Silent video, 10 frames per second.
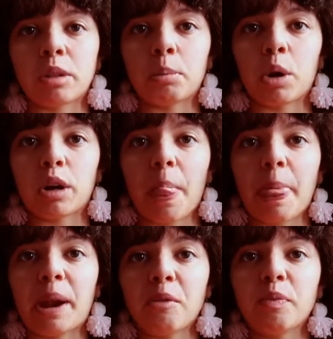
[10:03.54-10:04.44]
in the book, and
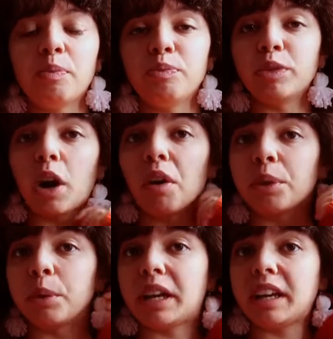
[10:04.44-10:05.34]
then the
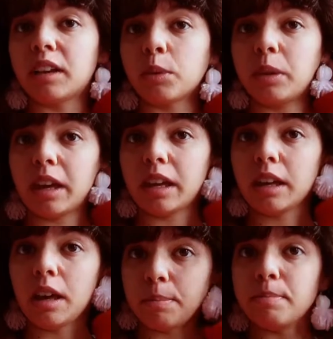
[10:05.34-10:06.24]
author would hit us with a
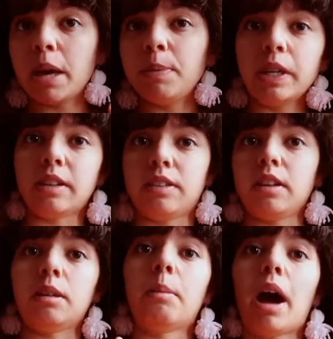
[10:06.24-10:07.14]
maybe it
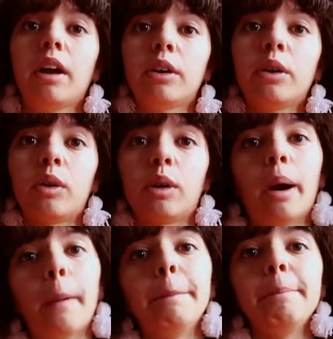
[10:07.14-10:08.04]
did matter, or
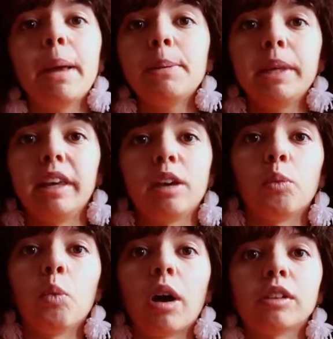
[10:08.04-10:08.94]
maybe it
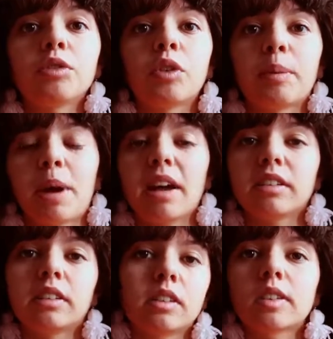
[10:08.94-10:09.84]
was for the
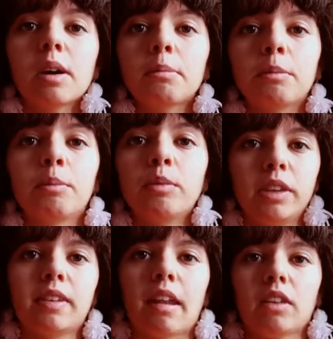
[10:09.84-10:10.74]
best, just some
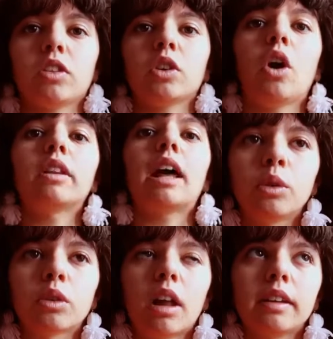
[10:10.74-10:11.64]
sentence along
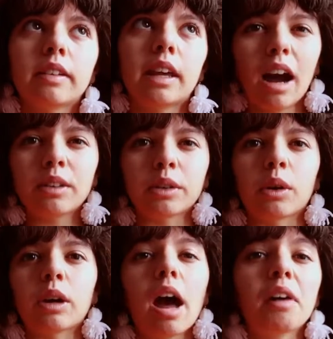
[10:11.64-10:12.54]
those lines. I don't
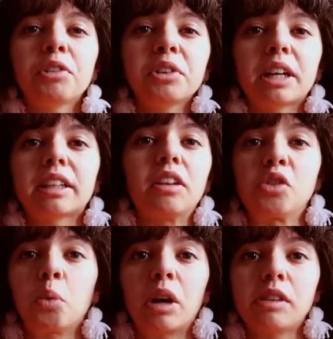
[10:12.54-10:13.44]
know, after like the
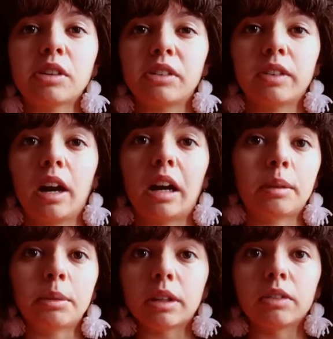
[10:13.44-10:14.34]
25th
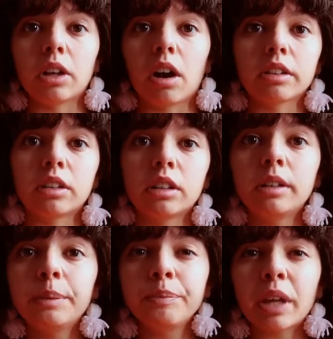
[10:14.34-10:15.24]
time of the author
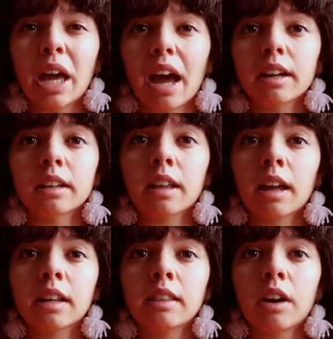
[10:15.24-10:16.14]
adding
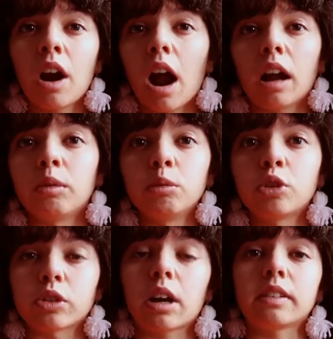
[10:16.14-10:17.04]
that in there, I
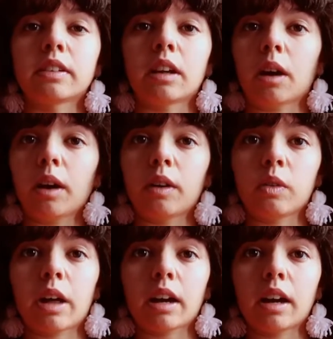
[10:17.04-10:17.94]
just got sick
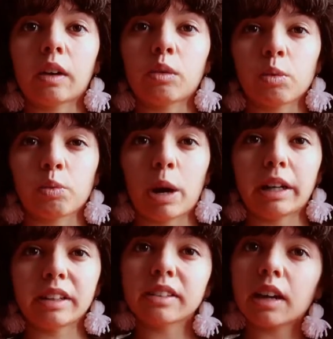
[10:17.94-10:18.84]
of that kind of
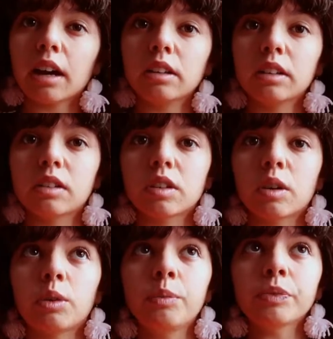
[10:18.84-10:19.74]
writing style. And
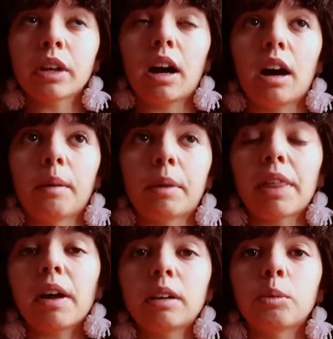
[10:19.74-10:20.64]
so
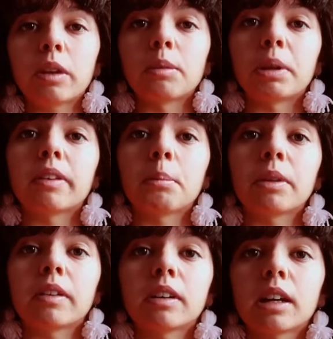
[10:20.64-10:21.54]
I thought it was a bit
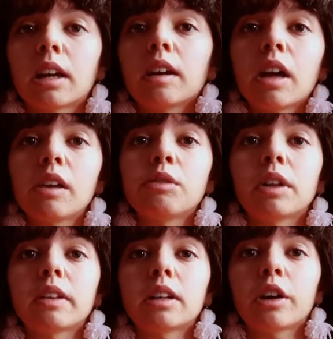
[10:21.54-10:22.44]
simplistic, and I
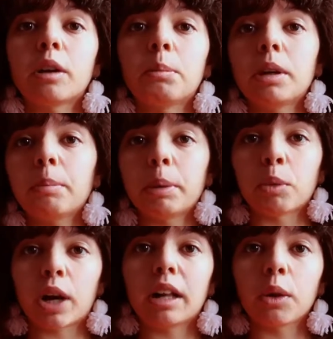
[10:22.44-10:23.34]
felt that it could have been a bit
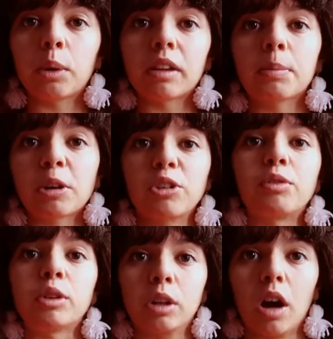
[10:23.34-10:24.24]
more eloquent, especially
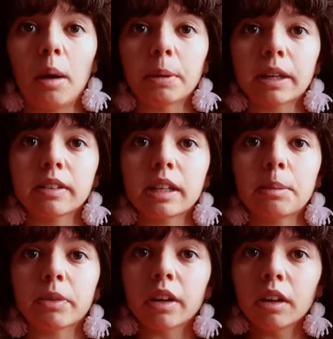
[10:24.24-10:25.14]
for the complex
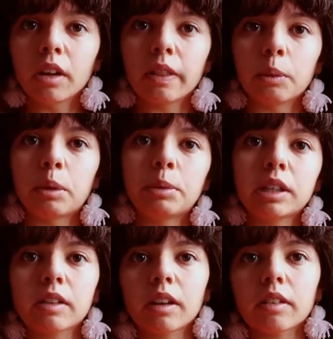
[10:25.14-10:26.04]
themes that were
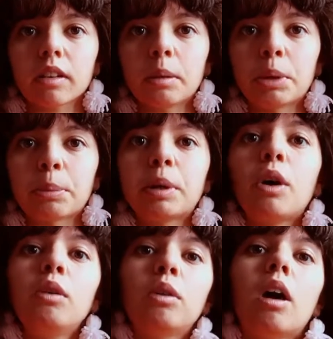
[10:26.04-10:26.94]
being discussed in the book.
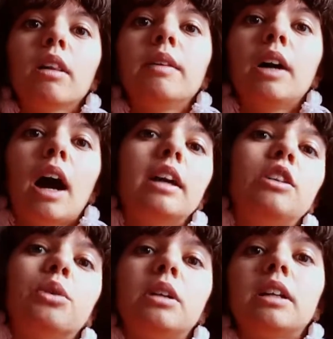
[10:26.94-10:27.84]
But overall, I
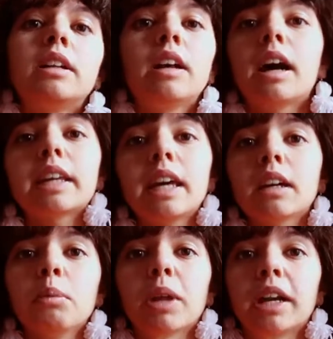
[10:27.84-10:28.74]
enjoyed it. I can't
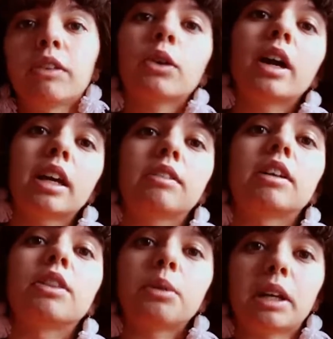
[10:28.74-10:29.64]
complain, so I gave
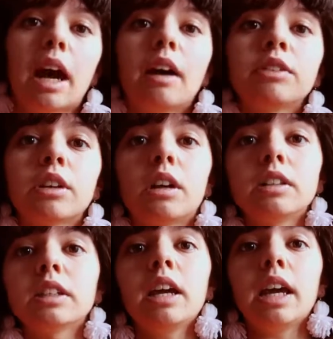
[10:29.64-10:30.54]
it 3.5
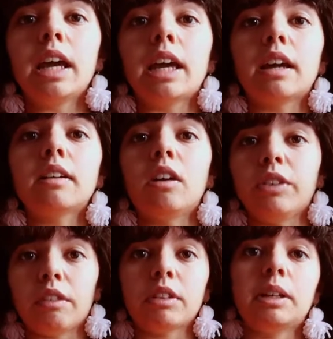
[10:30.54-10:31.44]
stars. And I'll
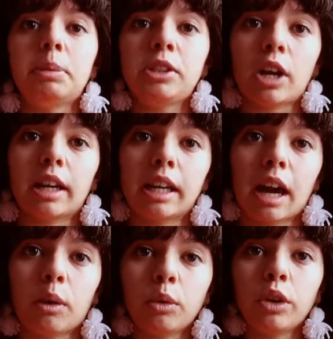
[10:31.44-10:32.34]
definitely be checking
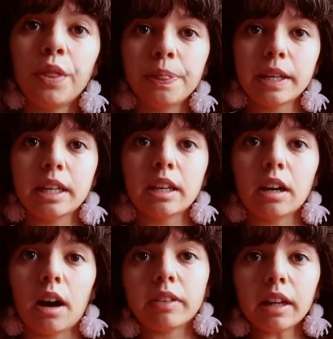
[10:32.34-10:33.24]
out
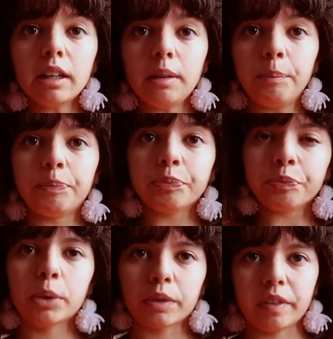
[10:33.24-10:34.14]
the second
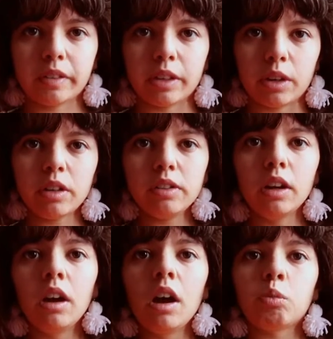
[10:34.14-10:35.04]
book of the series,
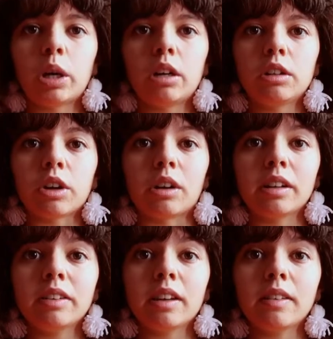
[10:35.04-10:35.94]
where
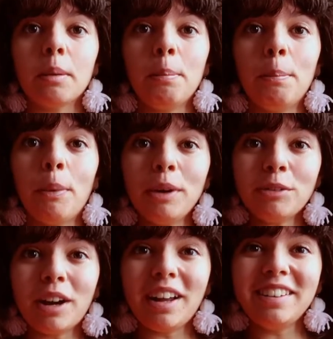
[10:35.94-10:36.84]
Darius gets a
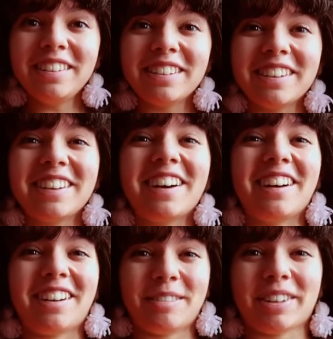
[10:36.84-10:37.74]
boyfriend.
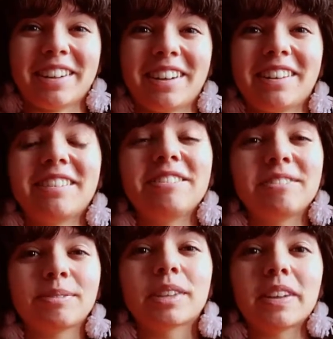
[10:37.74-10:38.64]
I'm
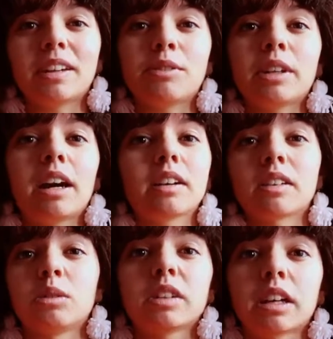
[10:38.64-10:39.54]
excited for that, because
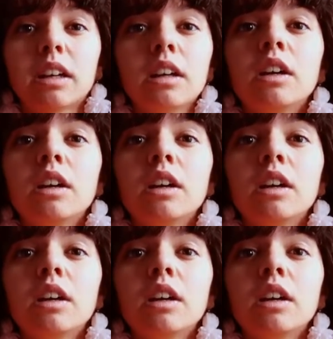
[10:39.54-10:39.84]
there was like